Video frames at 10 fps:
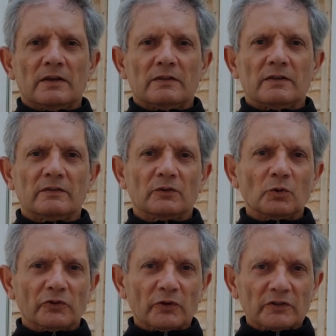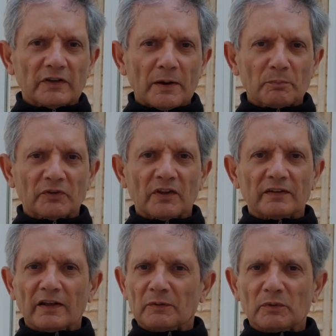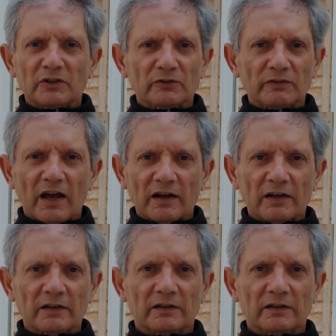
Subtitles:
There's also a 10% element of luck.